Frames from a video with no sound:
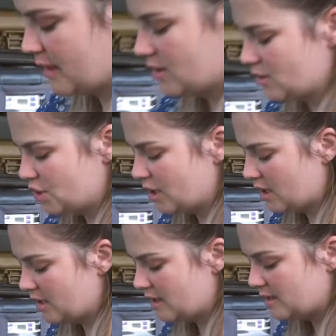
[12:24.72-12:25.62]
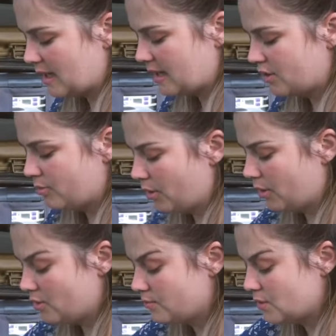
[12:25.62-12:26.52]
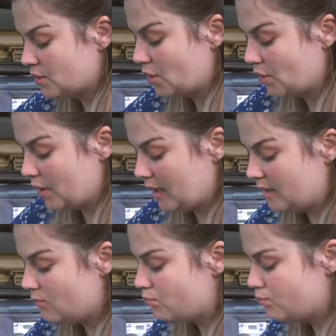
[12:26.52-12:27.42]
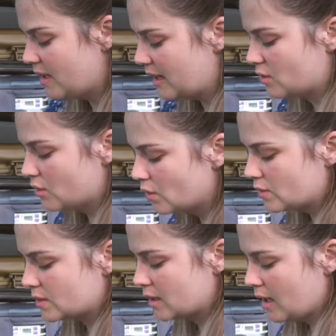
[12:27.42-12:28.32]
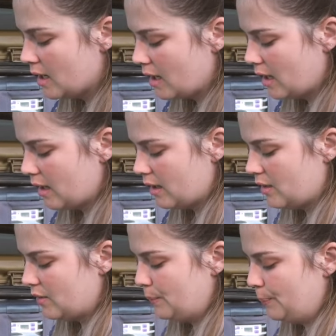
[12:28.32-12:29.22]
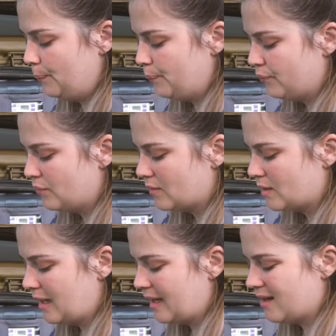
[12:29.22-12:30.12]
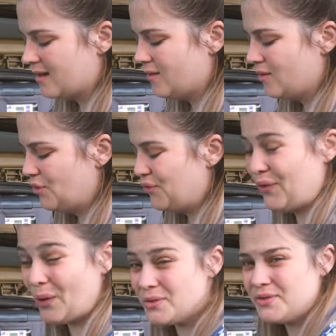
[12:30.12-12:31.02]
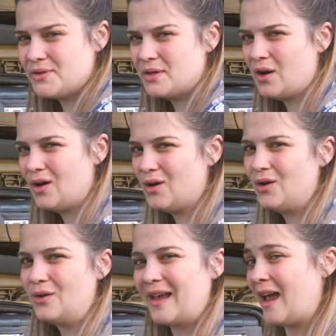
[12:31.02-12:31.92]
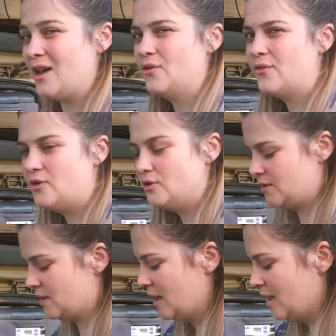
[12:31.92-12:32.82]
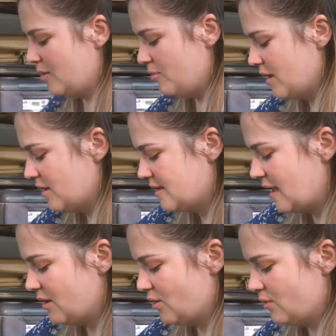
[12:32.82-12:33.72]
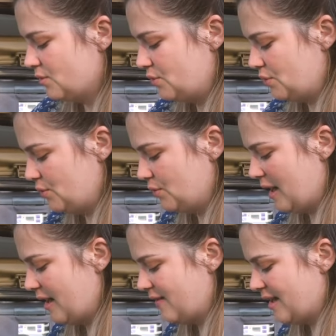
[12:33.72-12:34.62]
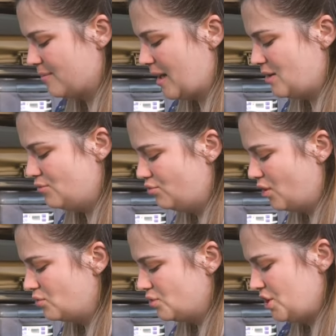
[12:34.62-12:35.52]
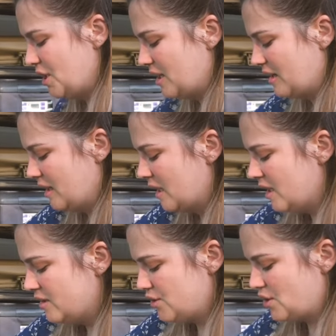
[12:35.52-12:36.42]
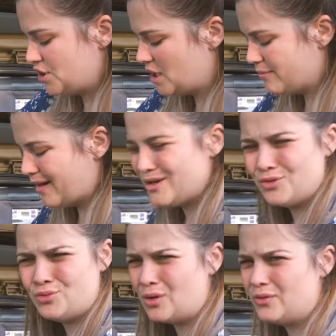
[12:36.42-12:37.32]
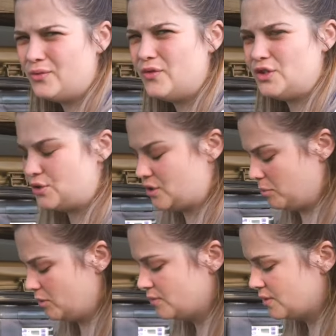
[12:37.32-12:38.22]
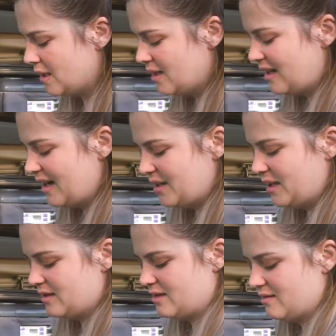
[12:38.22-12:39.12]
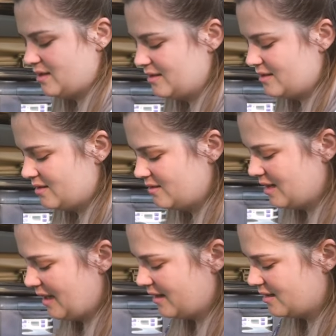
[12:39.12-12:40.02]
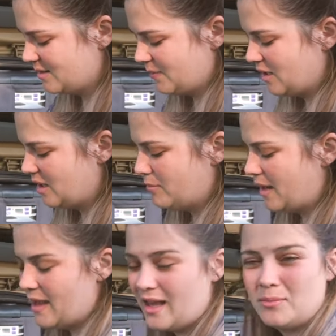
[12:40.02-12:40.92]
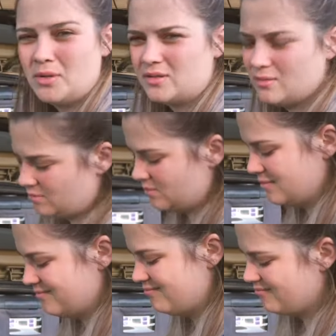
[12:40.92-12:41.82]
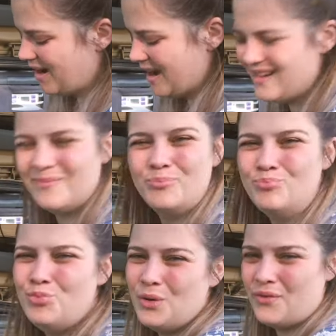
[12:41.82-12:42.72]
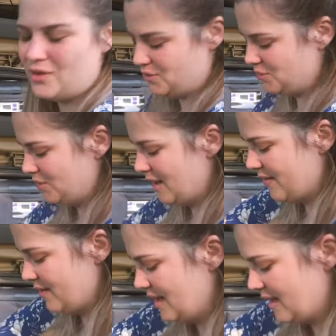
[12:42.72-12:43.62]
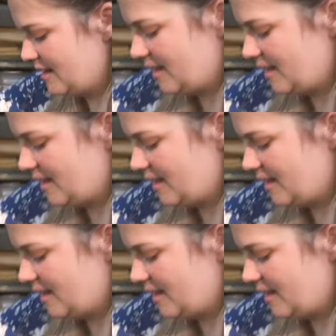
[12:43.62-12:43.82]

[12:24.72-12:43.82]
that the chicken is at the bottom so it gets cooked like first, or kind of first, because I don't want to have like my raw chicken touching my raw vegetables. I think this is like something in my head, but I prefer to have it like